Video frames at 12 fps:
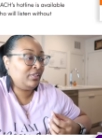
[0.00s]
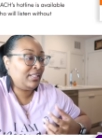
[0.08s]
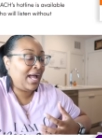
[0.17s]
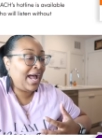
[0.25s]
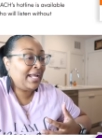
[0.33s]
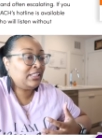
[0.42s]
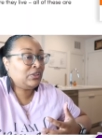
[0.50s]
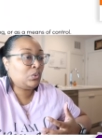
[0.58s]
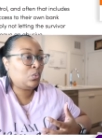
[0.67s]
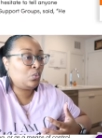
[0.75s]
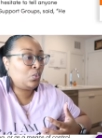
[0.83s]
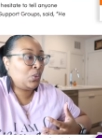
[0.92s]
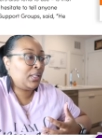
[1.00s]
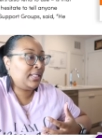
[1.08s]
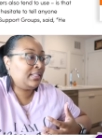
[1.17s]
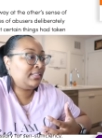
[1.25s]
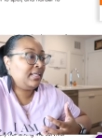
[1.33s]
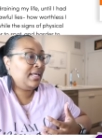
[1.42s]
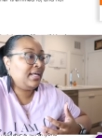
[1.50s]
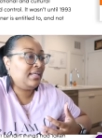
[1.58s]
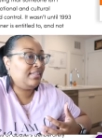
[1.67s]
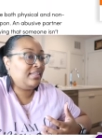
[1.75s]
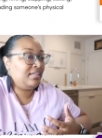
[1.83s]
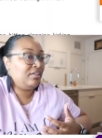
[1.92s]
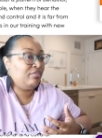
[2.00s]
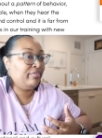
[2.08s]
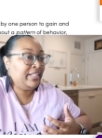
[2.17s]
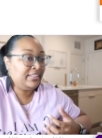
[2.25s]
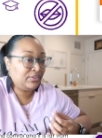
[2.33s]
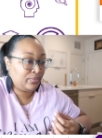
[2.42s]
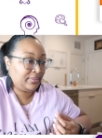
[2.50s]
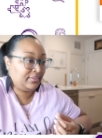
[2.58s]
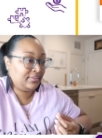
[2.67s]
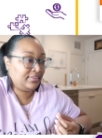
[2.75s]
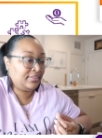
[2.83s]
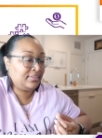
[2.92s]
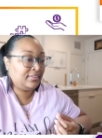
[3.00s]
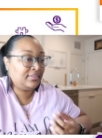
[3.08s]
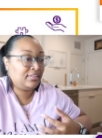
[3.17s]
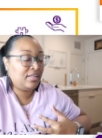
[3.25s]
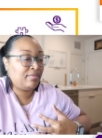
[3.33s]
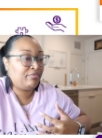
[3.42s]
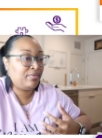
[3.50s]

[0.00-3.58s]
relied on the resources um,